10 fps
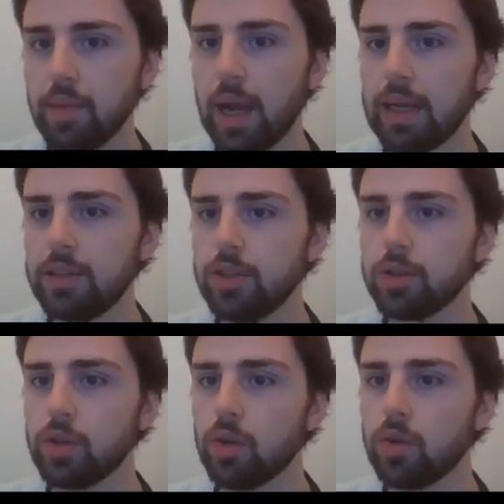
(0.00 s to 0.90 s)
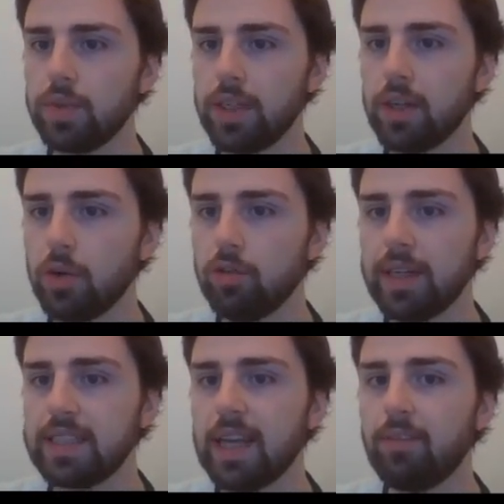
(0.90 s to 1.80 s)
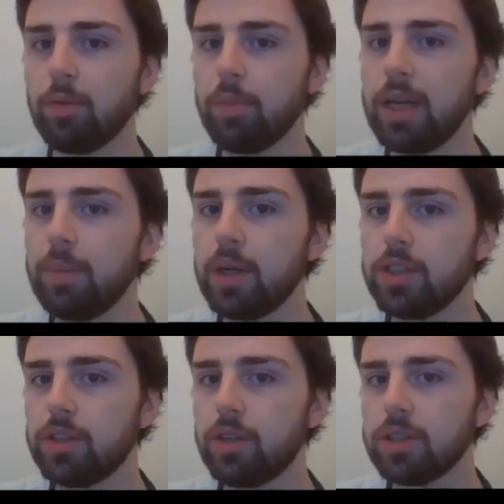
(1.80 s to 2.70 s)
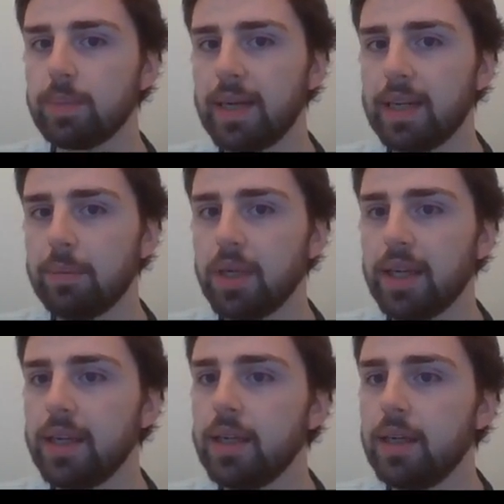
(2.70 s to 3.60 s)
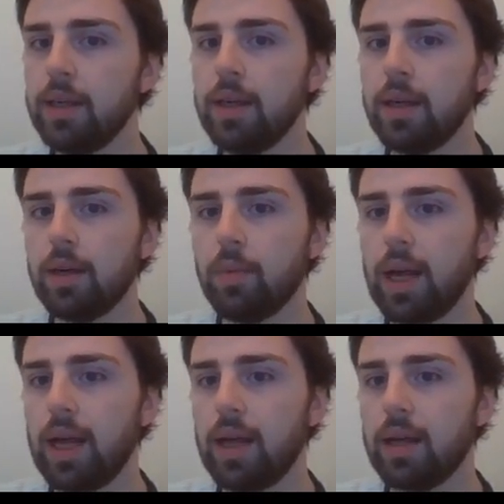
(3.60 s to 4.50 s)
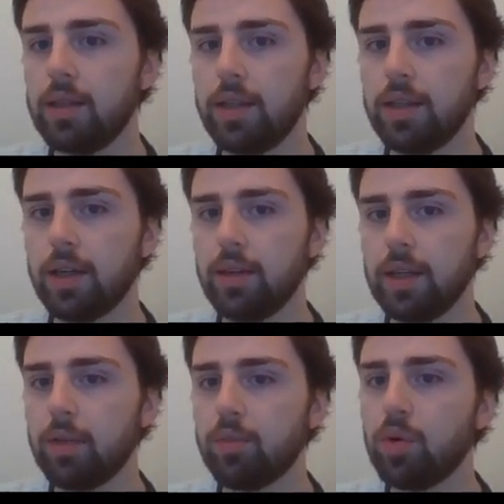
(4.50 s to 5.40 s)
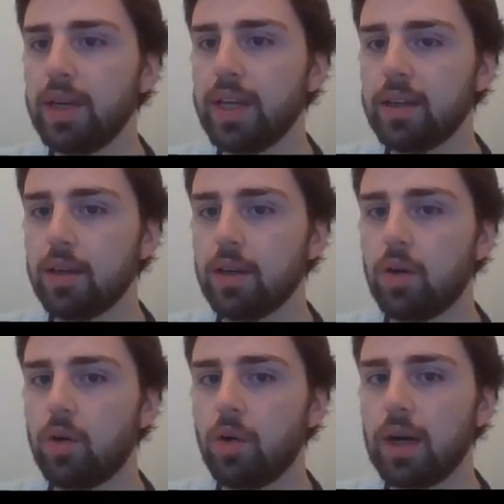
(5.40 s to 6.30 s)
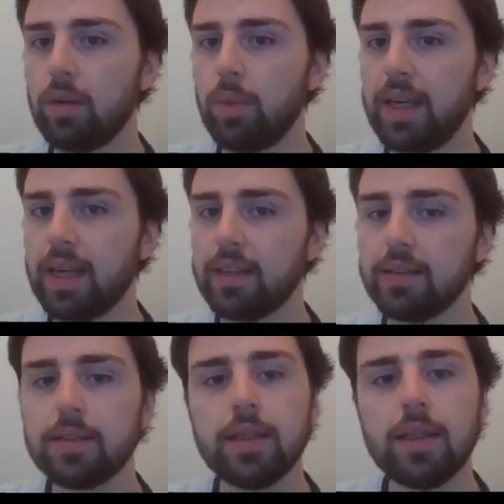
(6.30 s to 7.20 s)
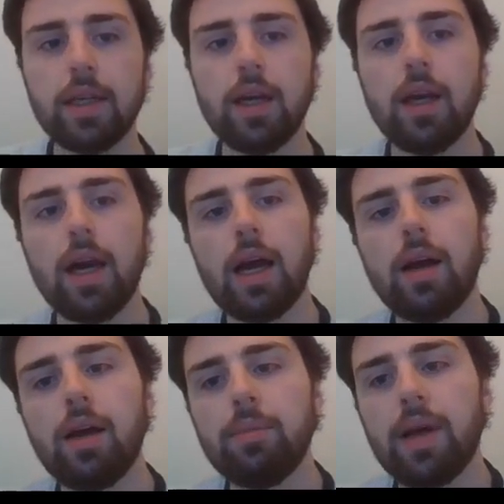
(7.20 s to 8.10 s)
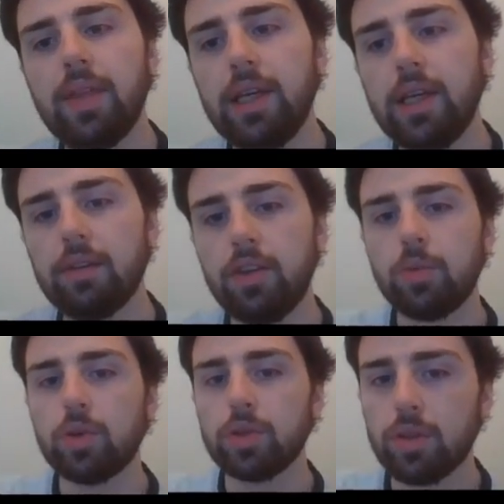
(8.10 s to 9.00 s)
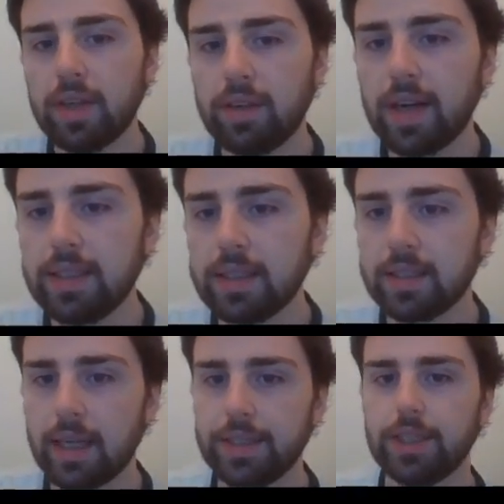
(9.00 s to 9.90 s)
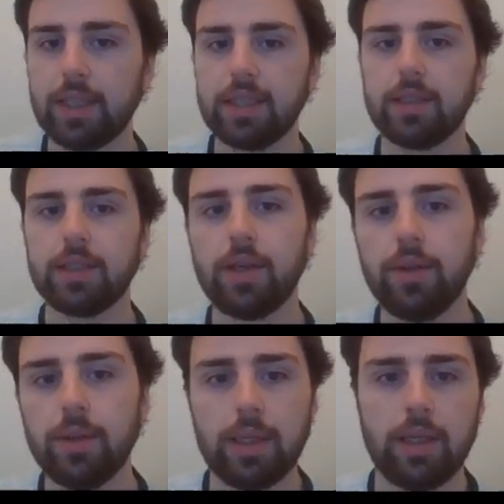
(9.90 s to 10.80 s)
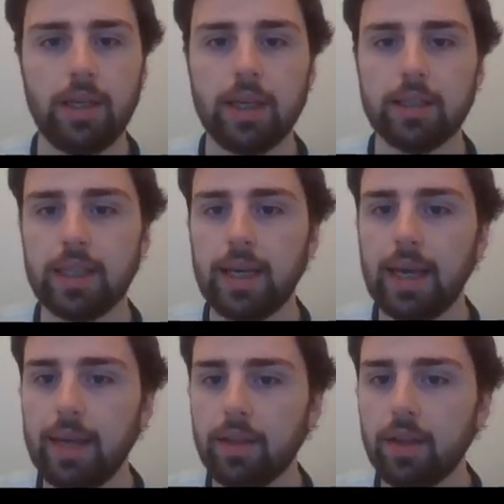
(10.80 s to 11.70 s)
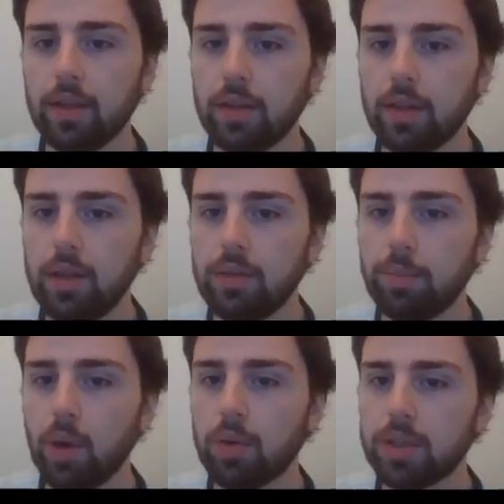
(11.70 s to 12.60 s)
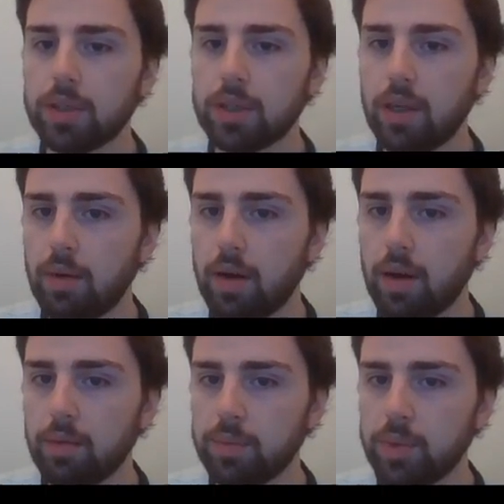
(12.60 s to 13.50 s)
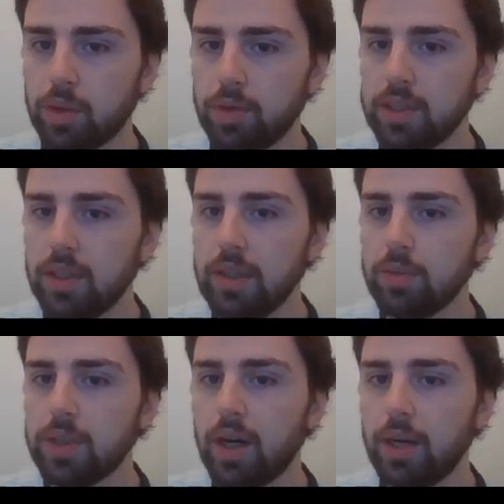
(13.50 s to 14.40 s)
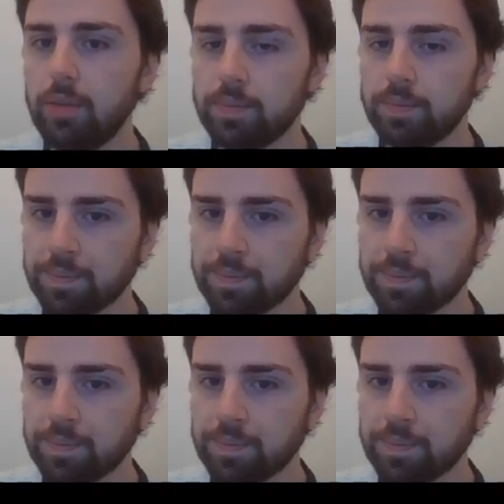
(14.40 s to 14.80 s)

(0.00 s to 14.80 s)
and you're sort of already saving money because you're not spending money where in the morning or at weekends. And then you have your more sort of advanced scheduling. So you can see here the blocks are sort of into little time,